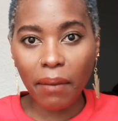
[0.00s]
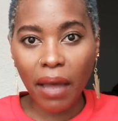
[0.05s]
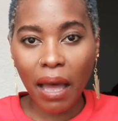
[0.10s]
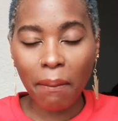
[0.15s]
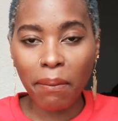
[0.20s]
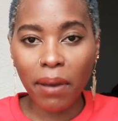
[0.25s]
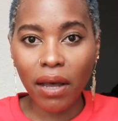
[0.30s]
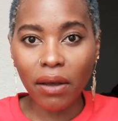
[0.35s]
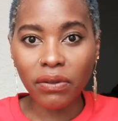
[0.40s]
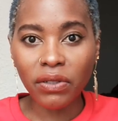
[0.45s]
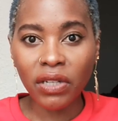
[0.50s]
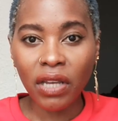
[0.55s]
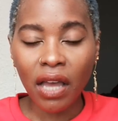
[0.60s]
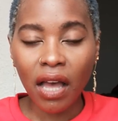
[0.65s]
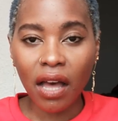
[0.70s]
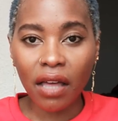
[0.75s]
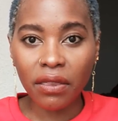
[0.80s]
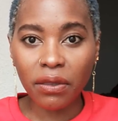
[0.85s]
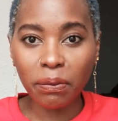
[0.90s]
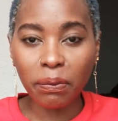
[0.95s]
about
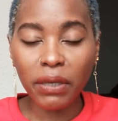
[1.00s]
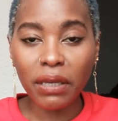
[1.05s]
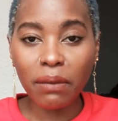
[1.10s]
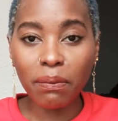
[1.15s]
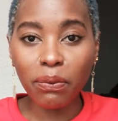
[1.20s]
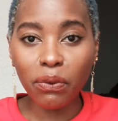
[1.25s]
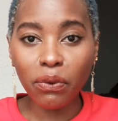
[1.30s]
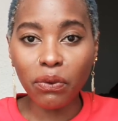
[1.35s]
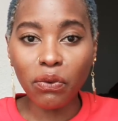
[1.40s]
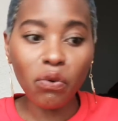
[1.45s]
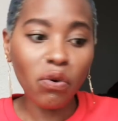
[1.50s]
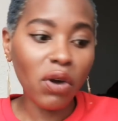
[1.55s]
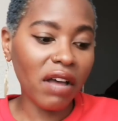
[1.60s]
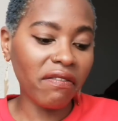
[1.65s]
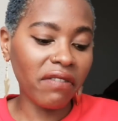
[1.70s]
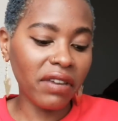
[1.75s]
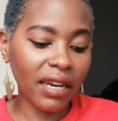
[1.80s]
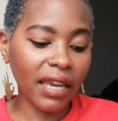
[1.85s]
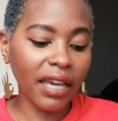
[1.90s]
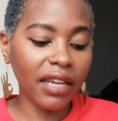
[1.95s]
other people who
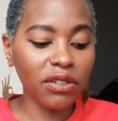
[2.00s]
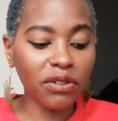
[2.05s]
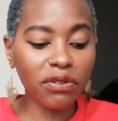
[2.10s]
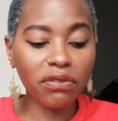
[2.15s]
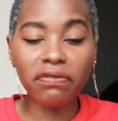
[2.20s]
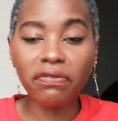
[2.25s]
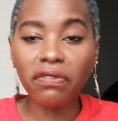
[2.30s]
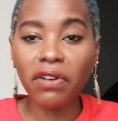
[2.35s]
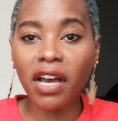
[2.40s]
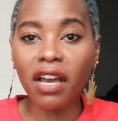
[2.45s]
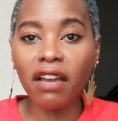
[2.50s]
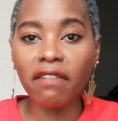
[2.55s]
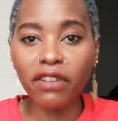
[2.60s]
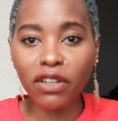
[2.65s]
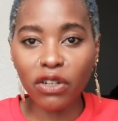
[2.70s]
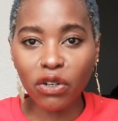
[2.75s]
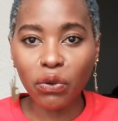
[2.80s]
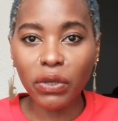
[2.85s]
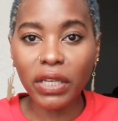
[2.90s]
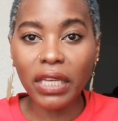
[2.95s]
have a 9-to-5
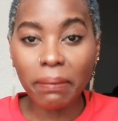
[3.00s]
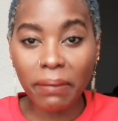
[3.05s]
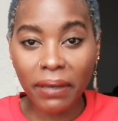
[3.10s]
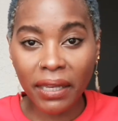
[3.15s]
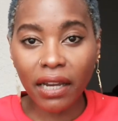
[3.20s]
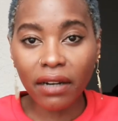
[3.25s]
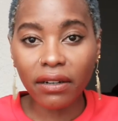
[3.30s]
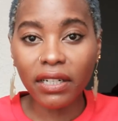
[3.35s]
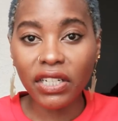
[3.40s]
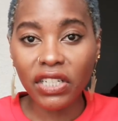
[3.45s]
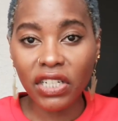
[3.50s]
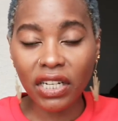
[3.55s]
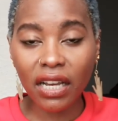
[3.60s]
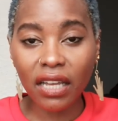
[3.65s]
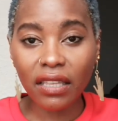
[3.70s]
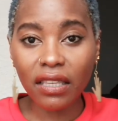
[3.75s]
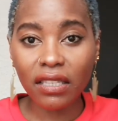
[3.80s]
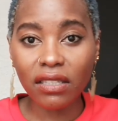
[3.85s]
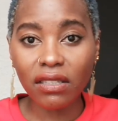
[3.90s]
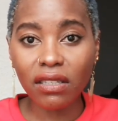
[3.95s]
and who keep encouraging
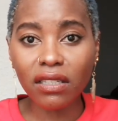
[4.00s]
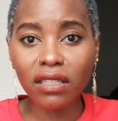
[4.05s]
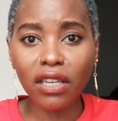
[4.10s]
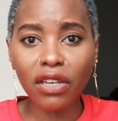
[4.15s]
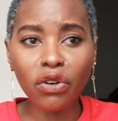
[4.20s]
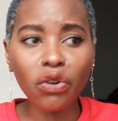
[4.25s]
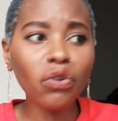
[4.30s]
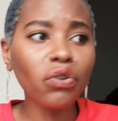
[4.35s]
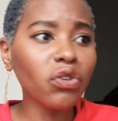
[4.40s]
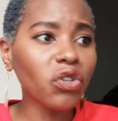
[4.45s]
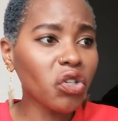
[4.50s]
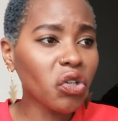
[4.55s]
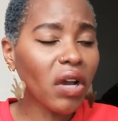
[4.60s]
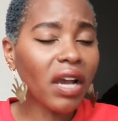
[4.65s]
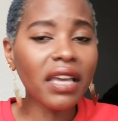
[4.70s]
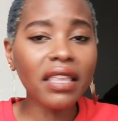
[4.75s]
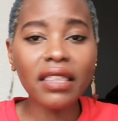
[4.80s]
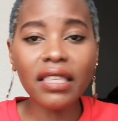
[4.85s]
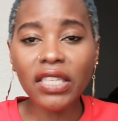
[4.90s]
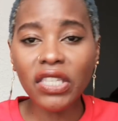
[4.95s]
others to say, no,
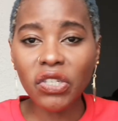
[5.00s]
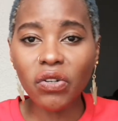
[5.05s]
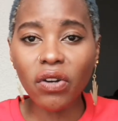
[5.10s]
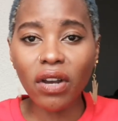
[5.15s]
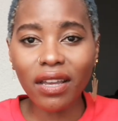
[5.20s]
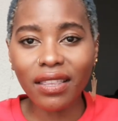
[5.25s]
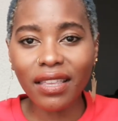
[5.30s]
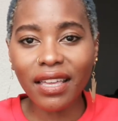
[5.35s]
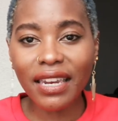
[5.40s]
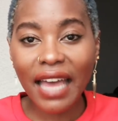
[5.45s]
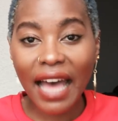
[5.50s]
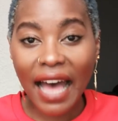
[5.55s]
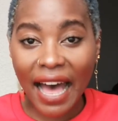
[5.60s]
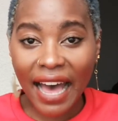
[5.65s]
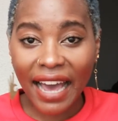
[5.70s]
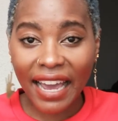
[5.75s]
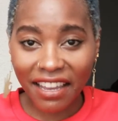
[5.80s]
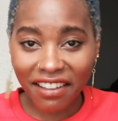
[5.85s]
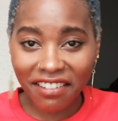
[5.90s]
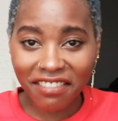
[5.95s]
try this, try that.
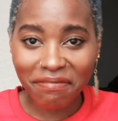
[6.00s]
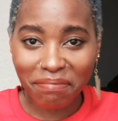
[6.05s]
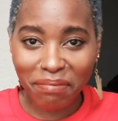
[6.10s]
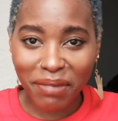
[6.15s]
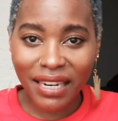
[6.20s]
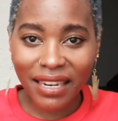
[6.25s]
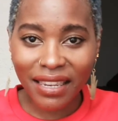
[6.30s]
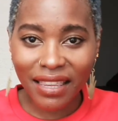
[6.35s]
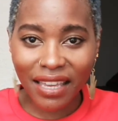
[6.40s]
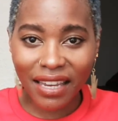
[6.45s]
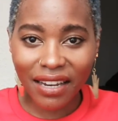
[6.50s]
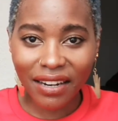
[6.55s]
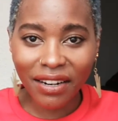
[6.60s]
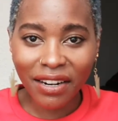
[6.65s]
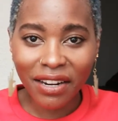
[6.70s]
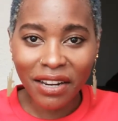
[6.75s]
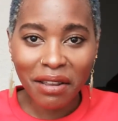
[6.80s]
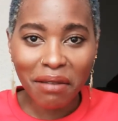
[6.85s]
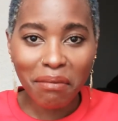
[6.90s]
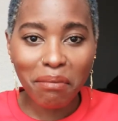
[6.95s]
I have been there,
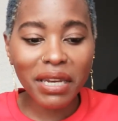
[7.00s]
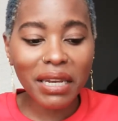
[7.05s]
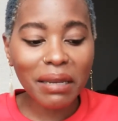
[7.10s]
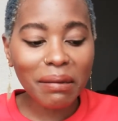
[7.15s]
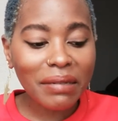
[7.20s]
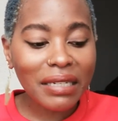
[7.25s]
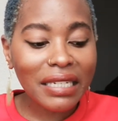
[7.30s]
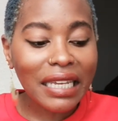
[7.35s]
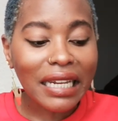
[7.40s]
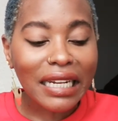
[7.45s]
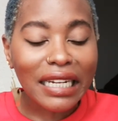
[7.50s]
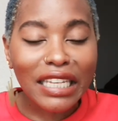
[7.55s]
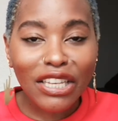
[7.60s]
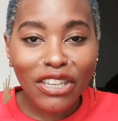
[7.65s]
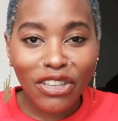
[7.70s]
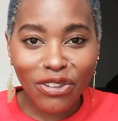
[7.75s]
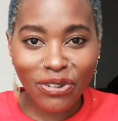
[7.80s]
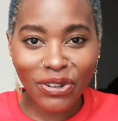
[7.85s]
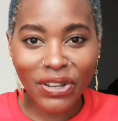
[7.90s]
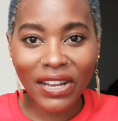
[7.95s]
but I'm telling
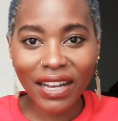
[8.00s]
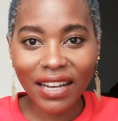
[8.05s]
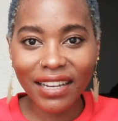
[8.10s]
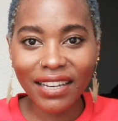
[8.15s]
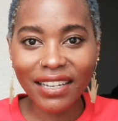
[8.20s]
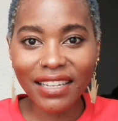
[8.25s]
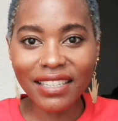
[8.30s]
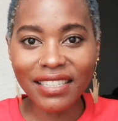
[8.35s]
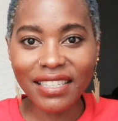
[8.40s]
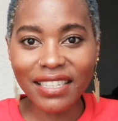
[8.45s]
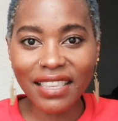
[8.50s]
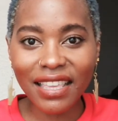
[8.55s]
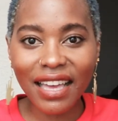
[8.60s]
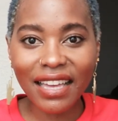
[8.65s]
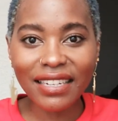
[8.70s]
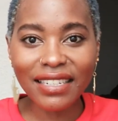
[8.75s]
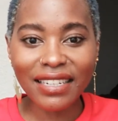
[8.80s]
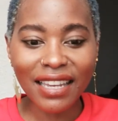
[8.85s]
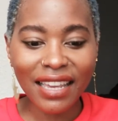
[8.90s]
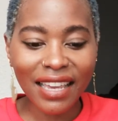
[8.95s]
you guys
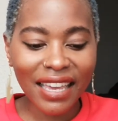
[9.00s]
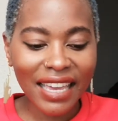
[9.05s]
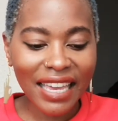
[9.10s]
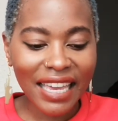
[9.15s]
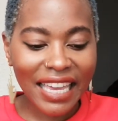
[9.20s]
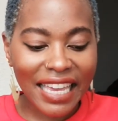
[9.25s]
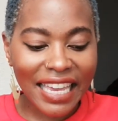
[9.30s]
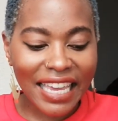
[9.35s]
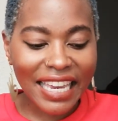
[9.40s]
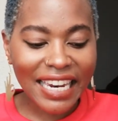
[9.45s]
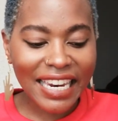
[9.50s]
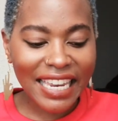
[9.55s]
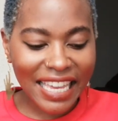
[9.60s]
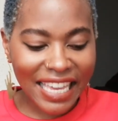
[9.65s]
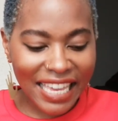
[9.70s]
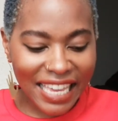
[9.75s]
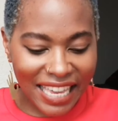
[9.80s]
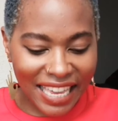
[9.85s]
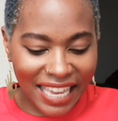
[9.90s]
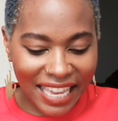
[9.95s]
that it
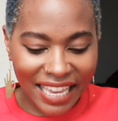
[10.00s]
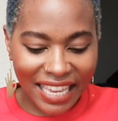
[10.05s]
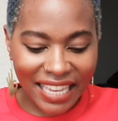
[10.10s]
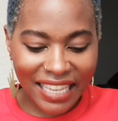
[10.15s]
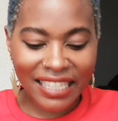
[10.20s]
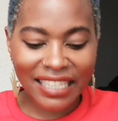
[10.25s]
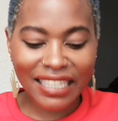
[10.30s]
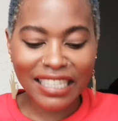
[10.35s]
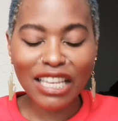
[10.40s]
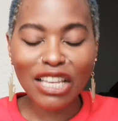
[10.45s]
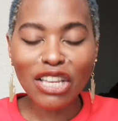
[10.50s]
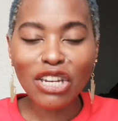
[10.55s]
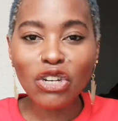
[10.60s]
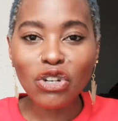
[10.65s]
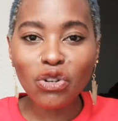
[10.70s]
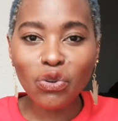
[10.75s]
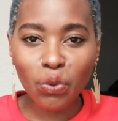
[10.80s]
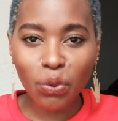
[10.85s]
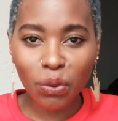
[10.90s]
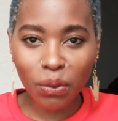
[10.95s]
is
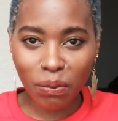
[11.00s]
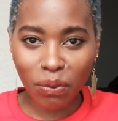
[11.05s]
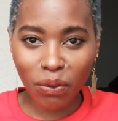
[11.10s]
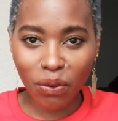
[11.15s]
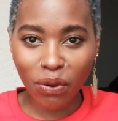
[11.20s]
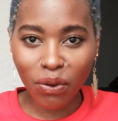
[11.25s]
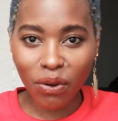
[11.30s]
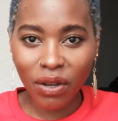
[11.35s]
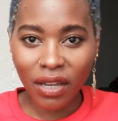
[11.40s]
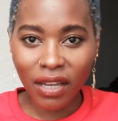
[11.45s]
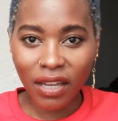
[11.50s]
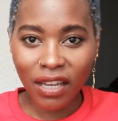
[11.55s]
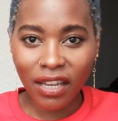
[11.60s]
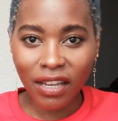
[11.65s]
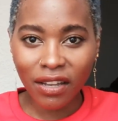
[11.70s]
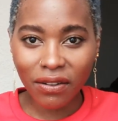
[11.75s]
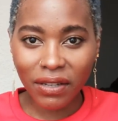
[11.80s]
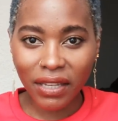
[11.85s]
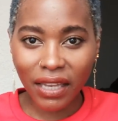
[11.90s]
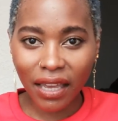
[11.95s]
doable,
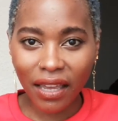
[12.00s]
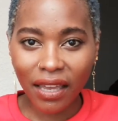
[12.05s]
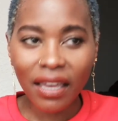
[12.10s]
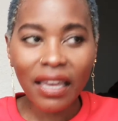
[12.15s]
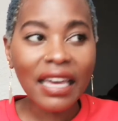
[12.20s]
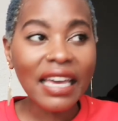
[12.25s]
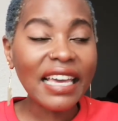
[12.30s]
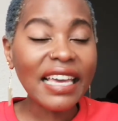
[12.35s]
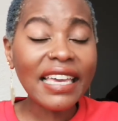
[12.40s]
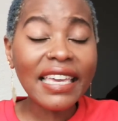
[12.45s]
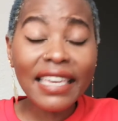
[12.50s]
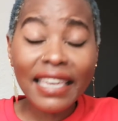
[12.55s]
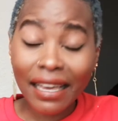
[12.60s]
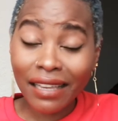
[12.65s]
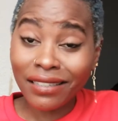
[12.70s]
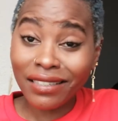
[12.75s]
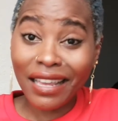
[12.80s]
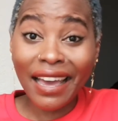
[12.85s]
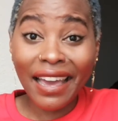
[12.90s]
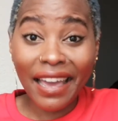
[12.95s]
okay?
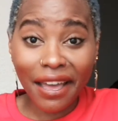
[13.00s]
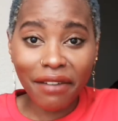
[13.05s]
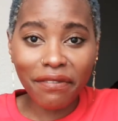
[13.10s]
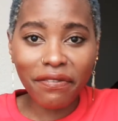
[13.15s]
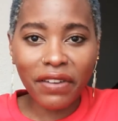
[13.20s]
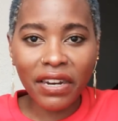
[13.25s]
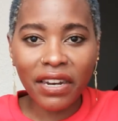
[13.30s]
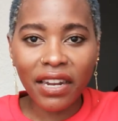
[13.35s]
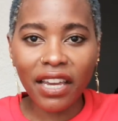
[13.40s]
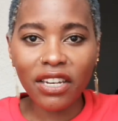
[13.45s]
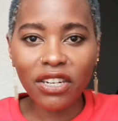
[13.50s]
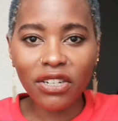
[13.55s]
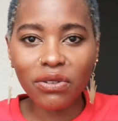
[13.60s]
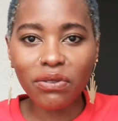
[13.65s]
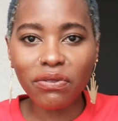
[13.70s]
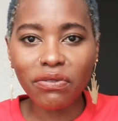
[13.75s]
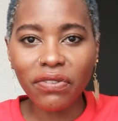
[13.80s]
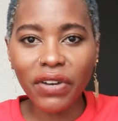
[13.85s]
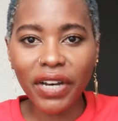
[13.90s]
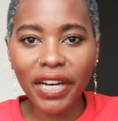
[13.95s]
Yes, I have a
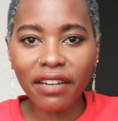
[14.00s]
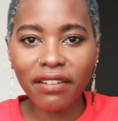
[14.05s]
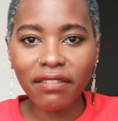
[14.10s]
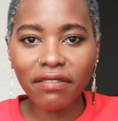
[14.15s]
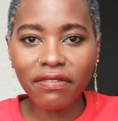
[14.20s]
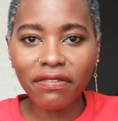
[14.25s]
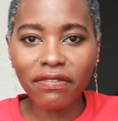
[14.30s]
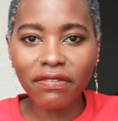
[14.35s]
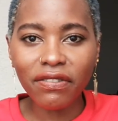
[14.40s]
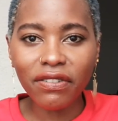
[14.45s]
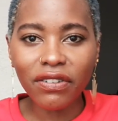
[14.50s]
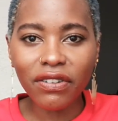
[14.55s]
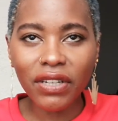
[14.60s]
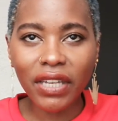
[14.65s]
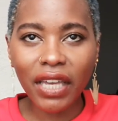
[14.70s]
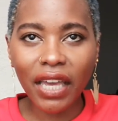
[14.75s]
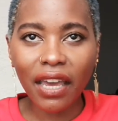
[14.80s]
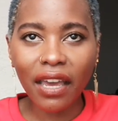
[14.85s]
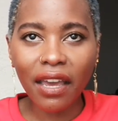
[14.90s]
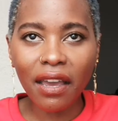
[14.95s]
9-to-5,
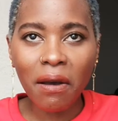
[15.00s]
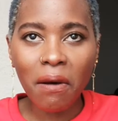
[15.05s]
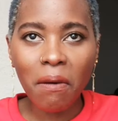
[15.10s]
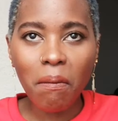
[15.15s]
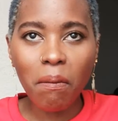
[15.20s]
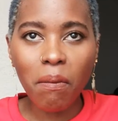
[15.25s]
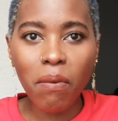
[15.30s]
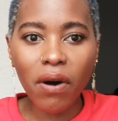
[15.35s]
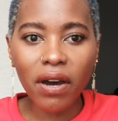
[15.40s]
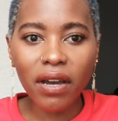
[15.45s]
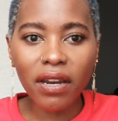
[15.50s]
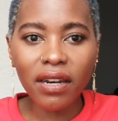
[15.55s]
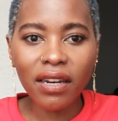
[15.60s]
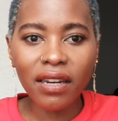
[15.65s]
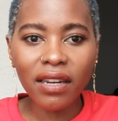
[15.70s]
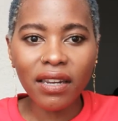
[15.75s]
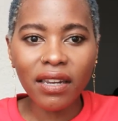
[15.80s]
okay? But